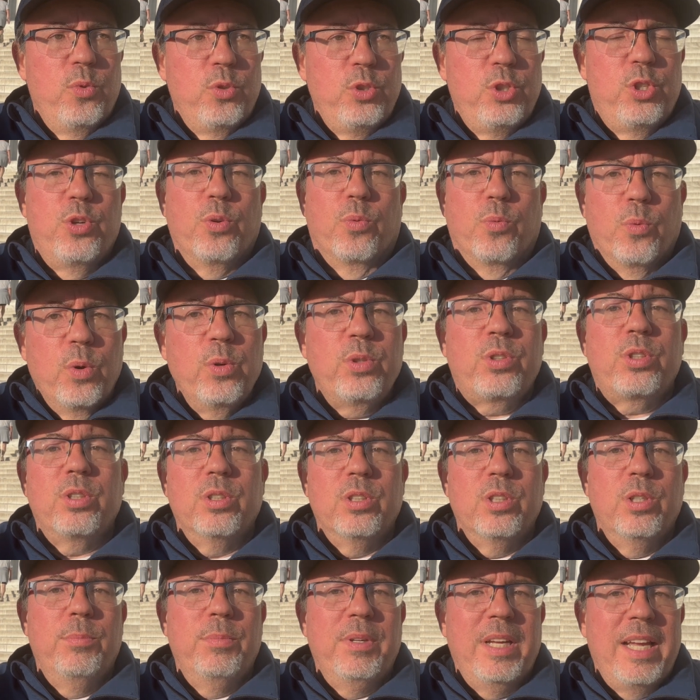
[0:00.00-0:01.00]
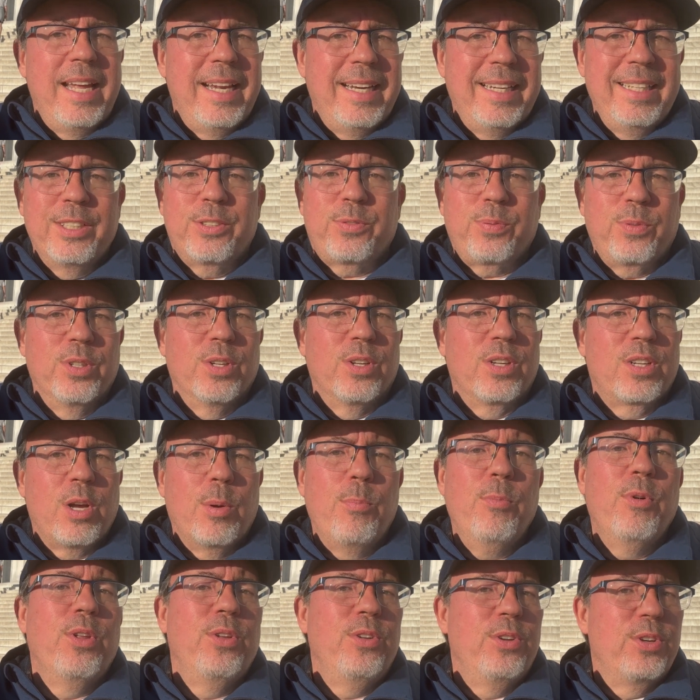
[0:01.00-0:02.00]
Jerusalem and Israel
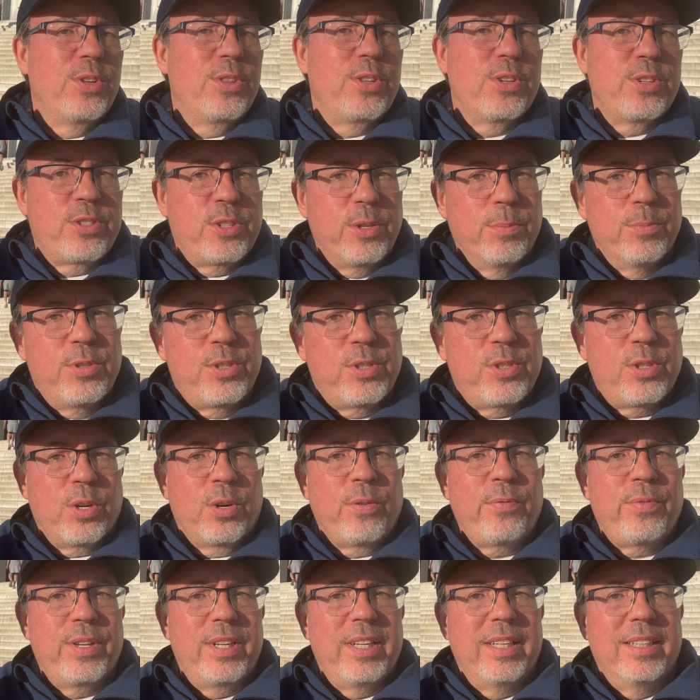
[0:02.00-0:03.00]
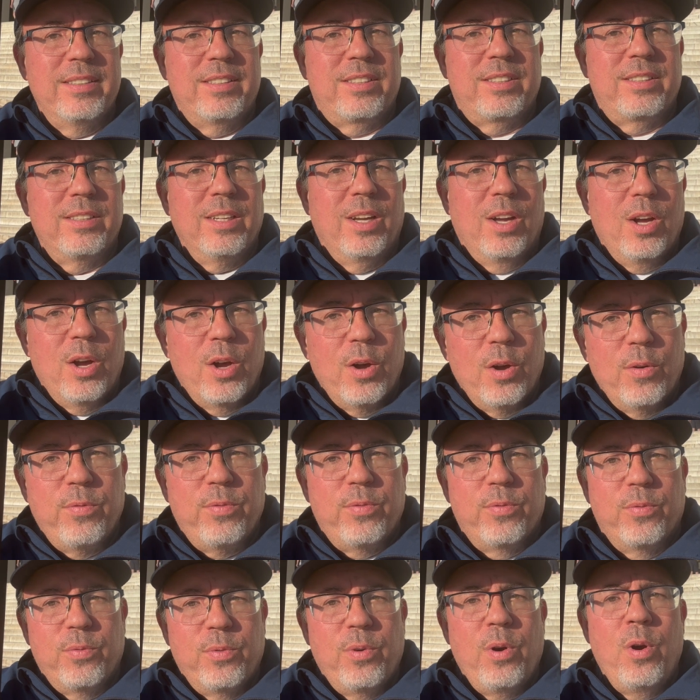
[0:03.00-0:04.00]
come under the subservience of
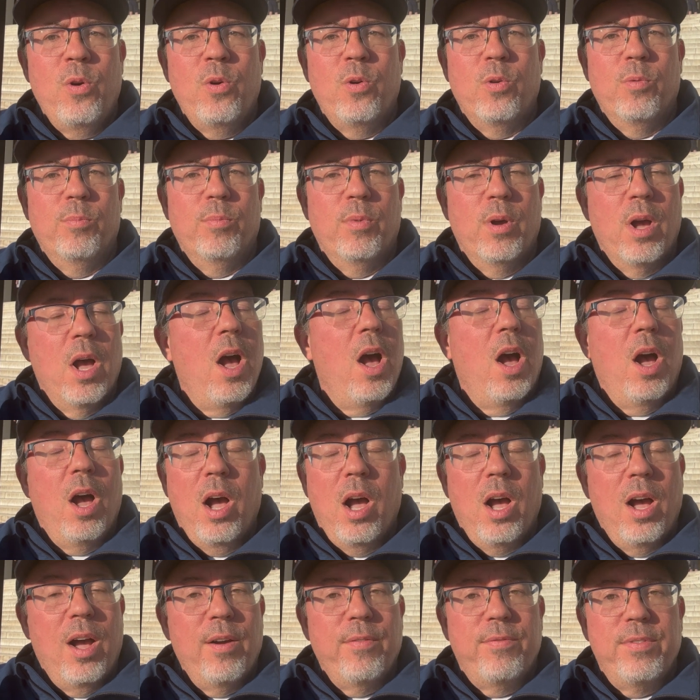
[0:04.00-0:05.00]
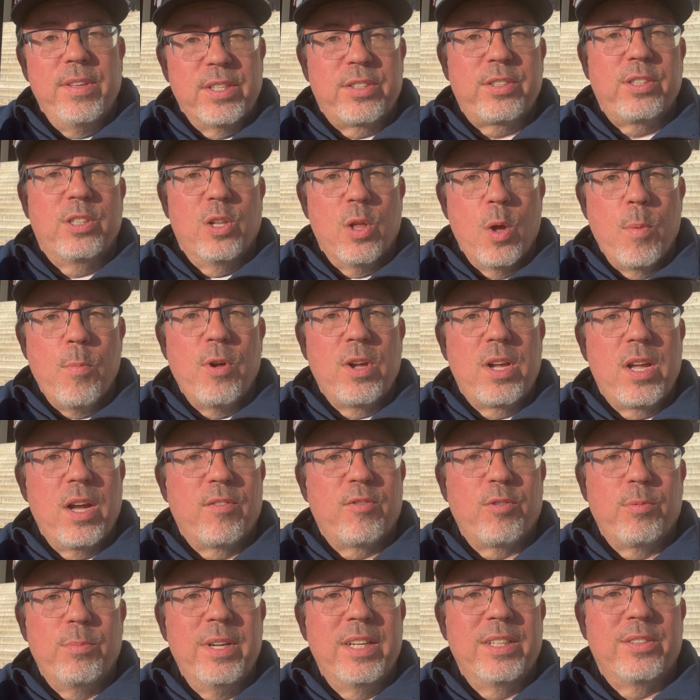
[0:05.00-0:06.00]
Rome, of this global
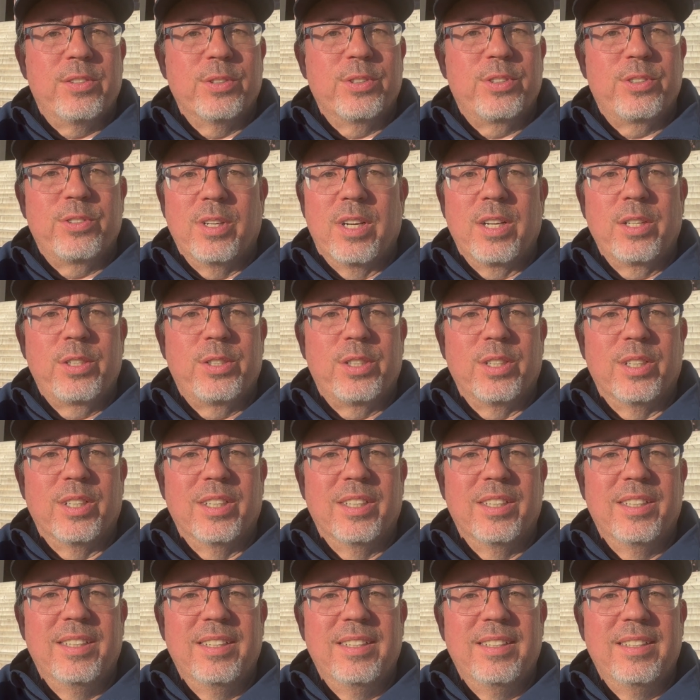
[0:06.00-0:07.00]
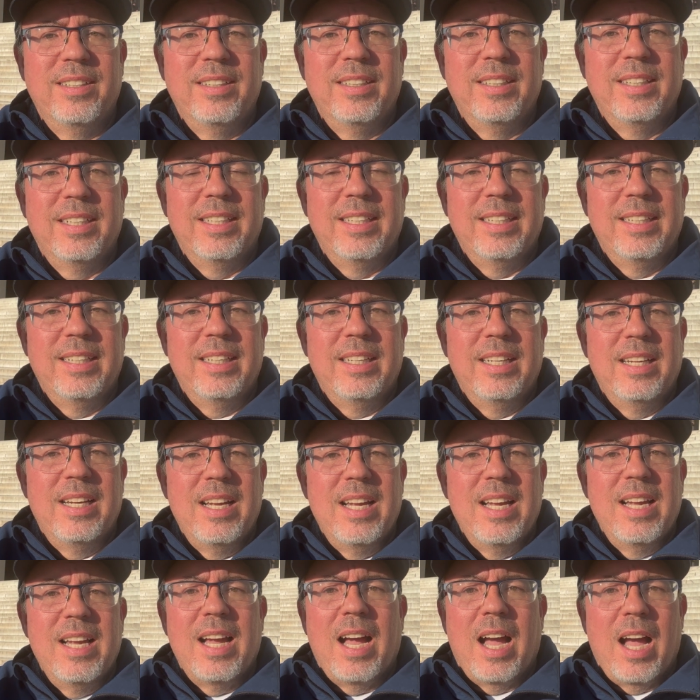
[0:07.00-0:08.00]
governmental structure.
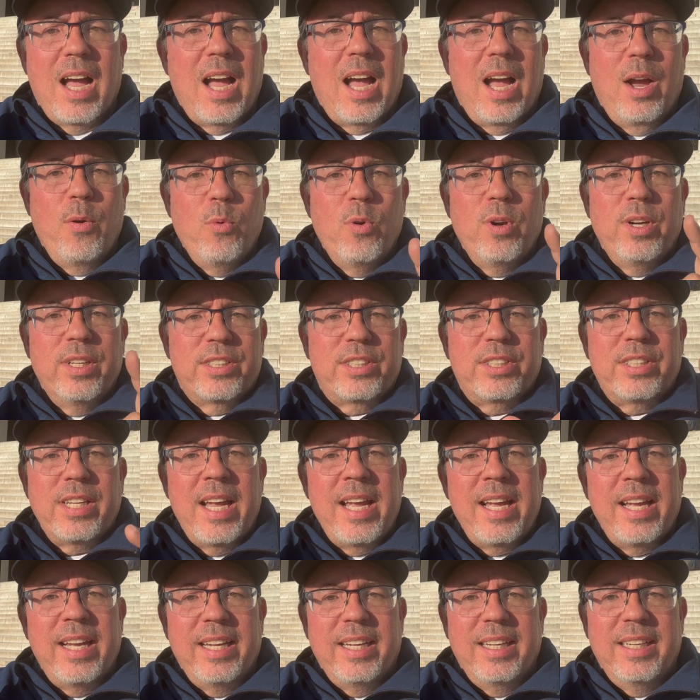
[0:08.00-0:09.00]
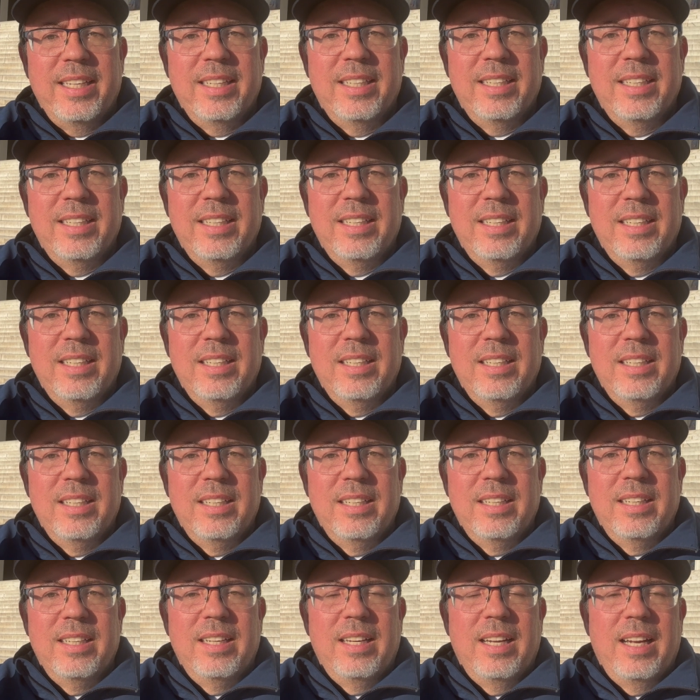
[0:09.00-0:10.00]
I want to say,
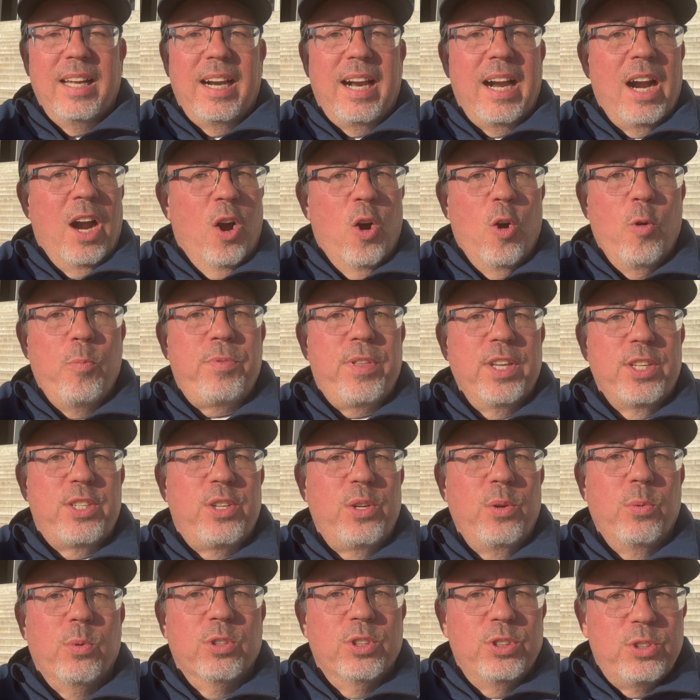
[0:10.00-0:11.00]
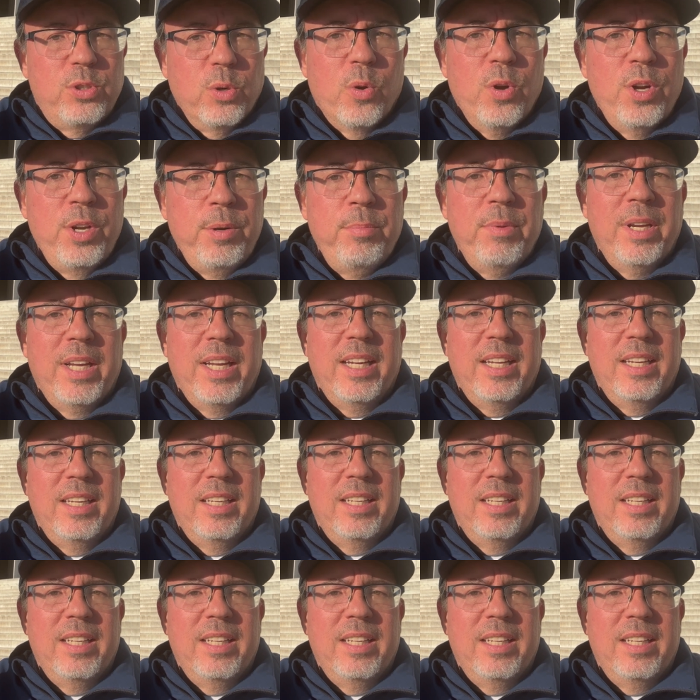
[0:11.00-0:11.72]
and I hope that you will join me,